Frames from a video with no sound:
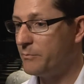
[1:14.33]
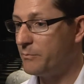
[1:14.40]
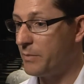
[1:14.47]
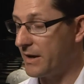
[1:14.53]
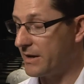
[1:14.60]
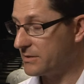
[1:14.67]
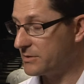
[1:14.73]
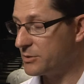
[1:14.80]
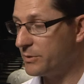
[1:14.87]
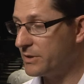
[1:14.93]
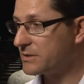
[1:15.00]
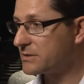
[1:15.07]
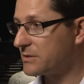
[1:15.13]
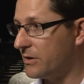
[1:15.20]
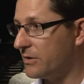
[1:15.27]
But in
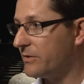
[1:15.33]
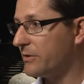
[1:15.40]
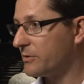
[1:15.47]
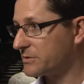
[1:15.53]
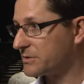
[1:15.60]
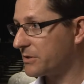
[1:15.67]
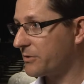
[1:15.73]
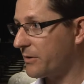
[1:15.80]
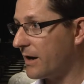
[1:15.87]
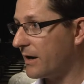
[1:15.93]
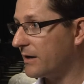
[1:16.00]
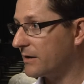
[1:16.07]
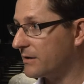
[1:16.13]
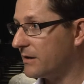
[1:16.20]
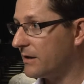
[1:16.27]
doing so, they're also
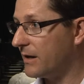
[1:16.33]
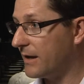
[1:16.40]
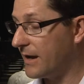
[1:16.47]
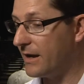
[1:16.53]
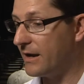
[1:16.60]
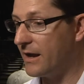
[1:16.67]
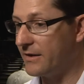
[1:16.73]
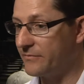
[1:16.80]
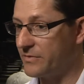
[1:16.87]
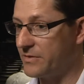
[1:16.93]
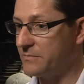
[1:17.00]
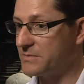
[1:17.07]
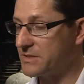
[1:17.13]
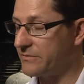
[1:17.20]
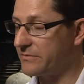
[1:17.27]
creating a headache for
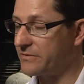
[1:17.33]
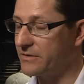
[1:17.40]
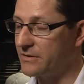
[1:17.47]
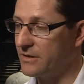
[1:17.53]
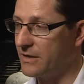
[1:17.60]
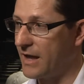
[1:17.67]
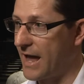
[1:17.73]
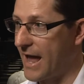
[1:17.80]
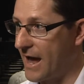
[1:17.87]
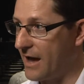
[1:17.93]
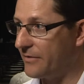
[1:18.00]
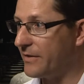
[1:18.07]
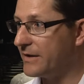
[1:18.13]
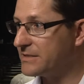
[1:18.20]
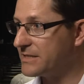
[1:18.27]
themselves in
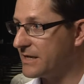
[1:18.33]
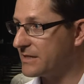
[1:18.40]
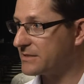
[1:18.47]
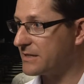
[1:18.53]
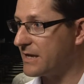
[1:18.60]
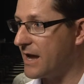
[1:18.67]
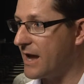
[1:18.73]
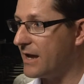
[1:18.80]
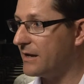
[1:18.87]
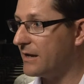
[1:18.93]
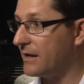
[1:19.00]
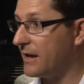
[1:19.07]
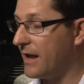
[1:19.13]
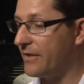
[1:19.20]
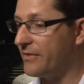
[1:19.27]
how they test that
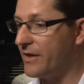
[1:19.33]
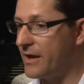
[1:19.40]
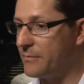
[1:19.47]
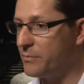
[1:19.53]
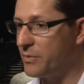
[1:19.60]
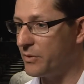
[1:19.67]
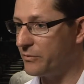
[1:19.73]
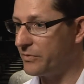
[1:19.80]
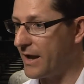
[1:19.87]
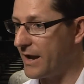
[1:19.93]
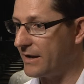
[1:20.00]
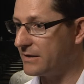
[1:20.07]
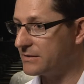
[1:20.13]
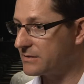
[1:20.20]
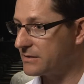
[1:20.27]
and how they build
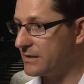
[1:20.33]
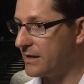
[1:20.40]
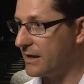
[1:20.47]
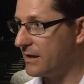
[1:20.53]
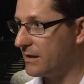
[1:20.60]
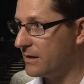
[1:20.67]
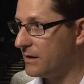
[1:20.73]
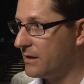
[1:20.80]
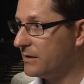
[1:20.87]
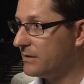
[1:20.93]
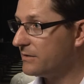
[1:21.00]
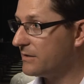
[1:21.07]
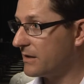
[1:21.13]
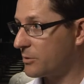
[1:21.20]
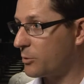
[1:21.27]
that into
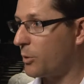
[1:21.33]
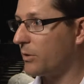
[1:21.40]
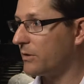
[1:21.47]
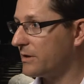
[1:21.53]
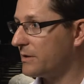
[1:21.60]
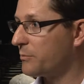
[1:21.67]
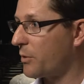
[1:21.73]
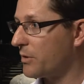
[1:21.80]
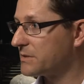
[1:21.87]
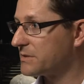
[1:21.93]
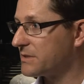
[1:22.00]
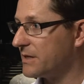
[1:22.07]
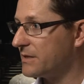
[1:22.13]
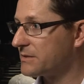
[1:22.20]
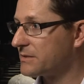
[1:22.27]
their quality
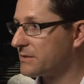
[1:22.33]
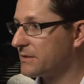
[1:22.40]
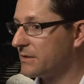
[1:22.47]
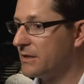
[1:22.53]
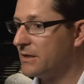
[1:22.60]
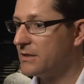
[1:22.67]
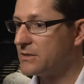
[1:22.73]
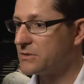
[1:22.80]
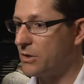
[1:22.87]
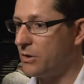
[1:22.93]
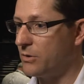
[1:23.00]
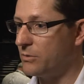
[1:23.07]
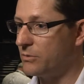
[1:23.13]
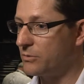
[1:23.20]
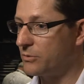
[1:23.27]
process.
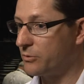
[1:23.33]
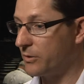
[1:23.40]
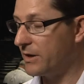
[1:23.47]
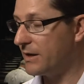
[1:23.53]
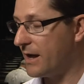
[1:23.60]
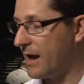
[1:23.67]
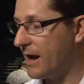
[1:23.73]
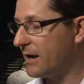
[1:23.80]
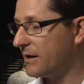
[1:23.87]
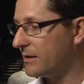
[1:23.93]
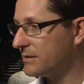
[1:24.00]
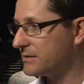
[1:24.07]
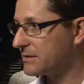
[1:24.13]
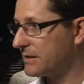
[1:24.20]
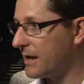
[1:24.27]
So Green Hat
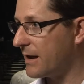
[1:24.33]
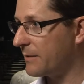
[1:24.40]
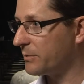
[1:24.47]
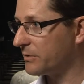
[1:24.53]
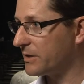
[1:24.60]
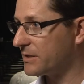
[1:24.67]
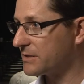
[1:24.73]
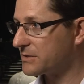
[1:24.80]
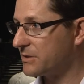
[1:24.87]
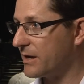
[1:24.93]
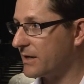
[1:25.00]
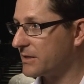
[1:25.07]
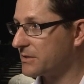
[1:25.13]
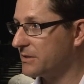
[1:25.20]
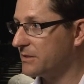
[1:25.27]
has enabled us to
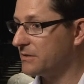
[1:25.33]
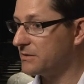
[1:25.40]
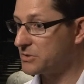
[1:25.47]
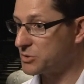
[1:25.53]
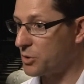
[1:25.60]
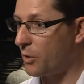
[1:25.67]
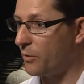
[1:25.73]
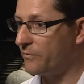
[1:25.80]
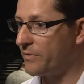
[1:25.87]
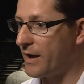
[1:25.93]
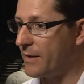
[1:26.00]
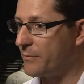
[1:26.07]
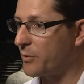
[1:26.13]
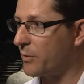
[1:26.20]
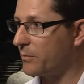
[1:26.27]
actually solve
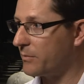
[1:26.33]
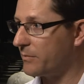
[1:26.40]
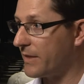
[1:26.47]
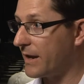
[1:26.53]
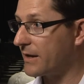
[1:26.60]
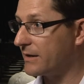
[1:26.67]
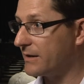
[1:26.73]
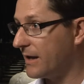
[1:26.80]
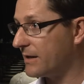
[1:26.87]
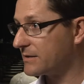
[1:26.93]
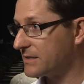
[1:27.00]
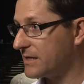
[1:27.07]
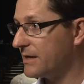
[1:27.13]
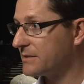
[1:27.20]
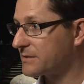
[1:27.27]
that problem. They can now
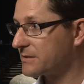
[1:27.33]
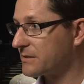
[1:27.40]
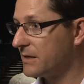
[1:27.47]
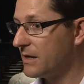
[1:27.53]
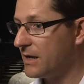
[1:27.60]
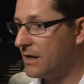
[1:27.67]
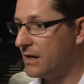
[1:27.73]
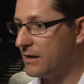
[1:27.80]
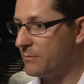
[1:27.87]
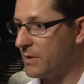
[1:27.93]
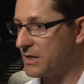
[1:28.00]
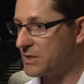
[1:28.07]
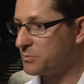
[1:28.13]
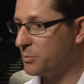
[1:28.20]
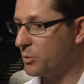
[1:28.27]
test in a
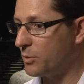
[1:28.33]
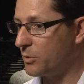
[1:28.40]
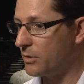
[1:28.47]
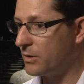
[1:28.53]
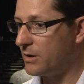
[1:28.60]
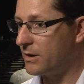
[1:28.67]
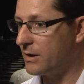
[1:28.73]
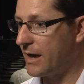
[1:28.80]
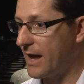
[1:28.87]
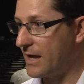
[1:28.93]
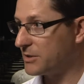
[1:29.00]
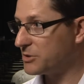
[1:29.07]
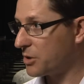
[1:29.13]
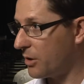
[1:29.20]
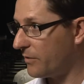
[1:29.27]
much more
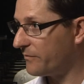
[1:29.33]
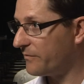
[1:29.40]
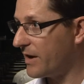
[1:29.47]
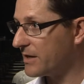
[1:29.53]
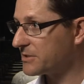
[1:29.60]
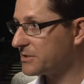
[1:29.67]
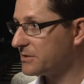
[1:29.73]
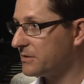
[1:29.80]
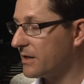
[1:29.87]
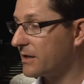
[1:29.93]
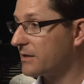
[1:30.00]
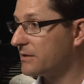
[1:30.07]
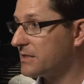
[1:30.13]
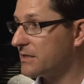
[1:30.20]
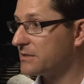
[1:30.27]
agile fashion. They
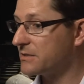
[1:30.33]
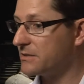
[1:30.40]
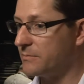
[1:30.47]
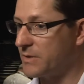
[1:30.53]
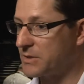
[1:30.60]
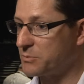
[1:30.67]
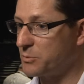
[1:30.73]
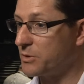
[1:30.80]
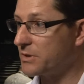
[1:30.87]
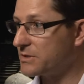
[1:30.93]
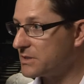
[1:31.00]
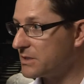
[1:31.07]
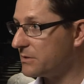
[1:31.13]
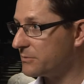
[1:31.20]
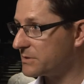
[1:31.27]
can test in a much more
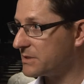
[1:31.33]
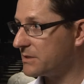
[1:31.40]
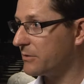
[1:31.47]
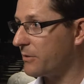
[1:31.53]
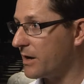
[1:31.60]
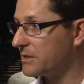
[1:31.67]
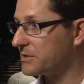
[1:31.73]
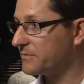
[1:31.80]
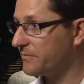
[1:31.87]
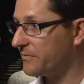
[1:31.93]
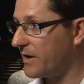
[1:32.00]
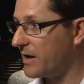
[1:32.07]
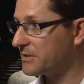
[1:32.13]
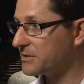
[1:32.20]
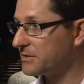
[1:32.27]
continuous integration
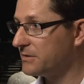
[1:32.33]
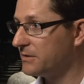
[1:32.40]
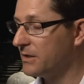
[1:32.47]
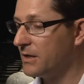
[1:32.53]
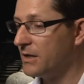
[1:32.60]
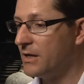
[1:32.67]
fashion.